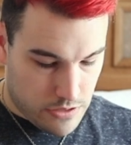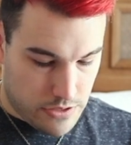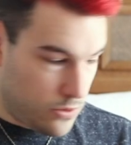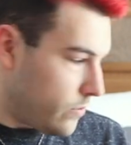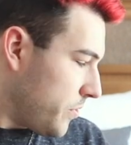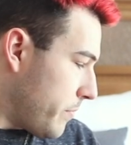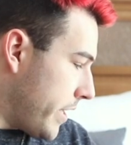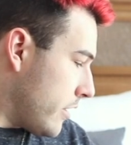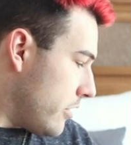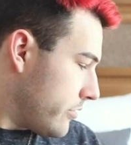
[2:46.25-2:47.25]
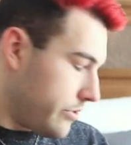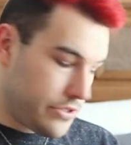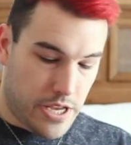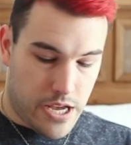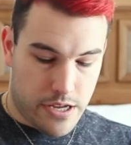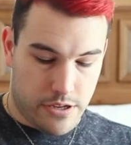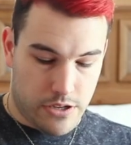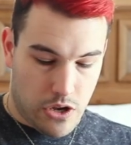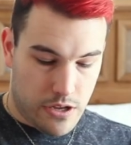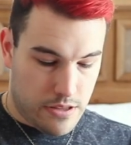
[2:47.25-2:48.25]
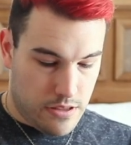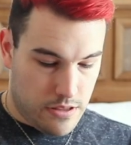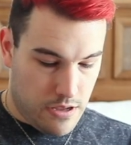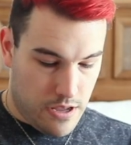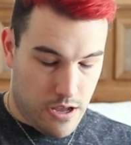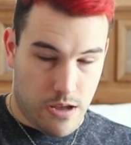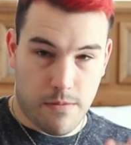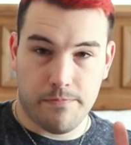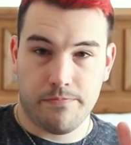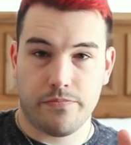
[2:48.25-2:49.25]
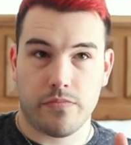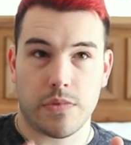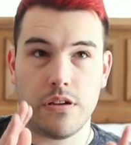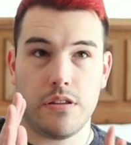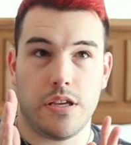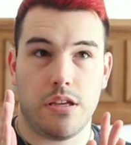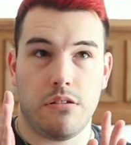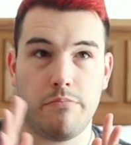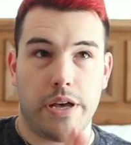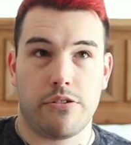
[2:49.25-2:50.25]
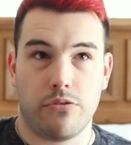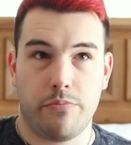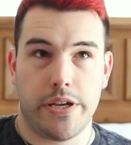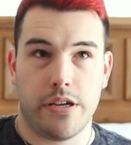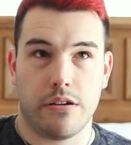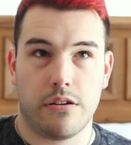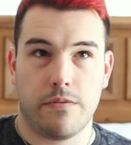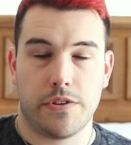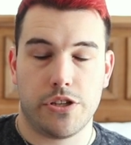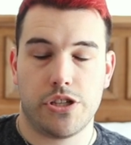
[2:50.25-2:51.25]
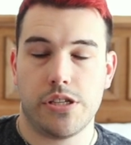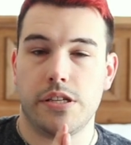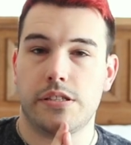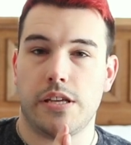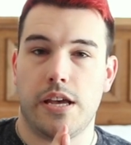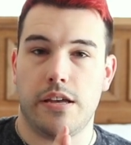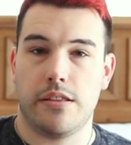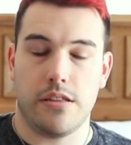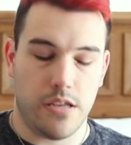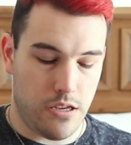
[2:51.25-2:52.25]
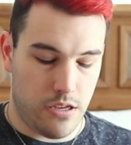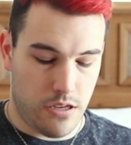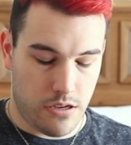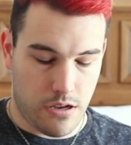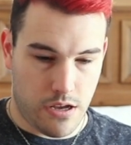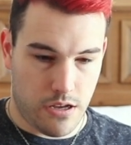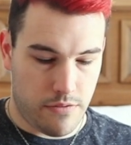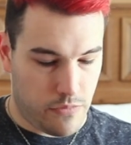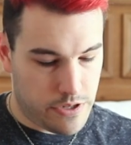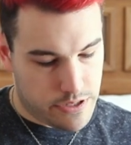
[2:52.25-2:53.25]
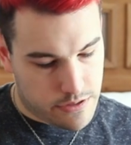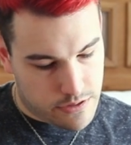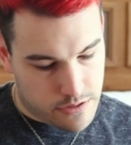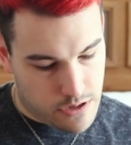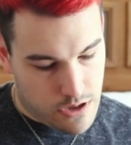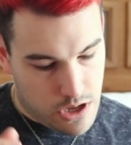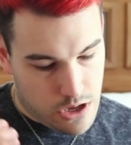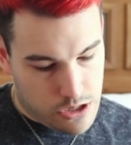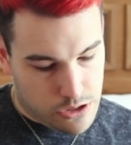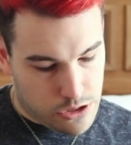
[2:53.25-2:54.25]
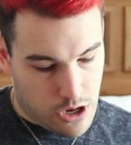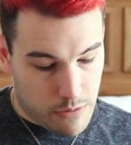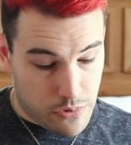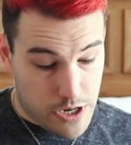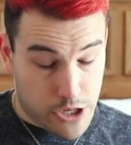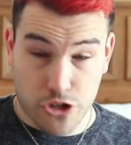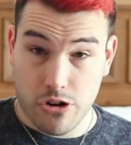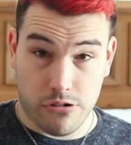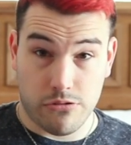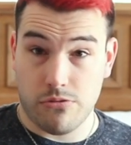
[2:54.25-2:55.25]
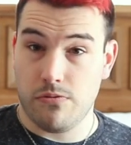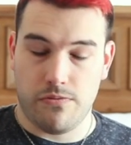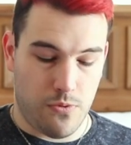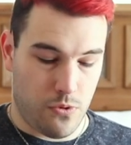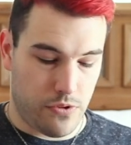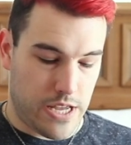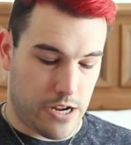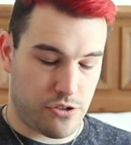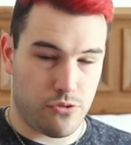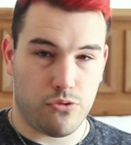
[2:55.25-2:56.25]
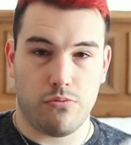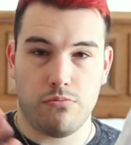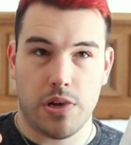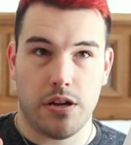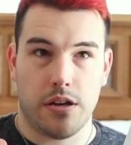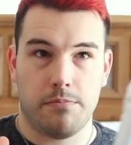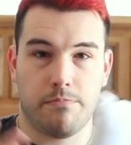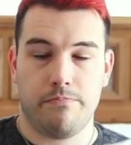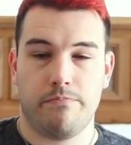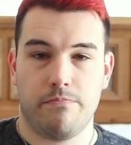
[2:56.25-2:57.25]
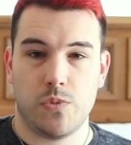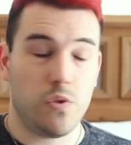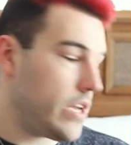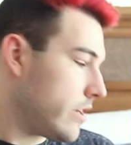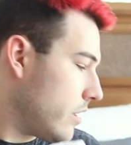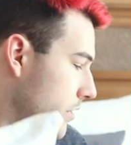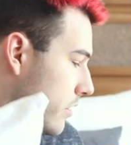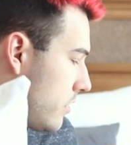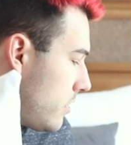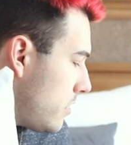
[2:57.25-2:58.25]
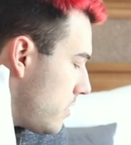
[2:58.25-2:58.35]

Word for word: So for my colors, I got um, the petal pink for the sheets and the, um, what is it? Chambray charcoal for the actual um, duvet cover.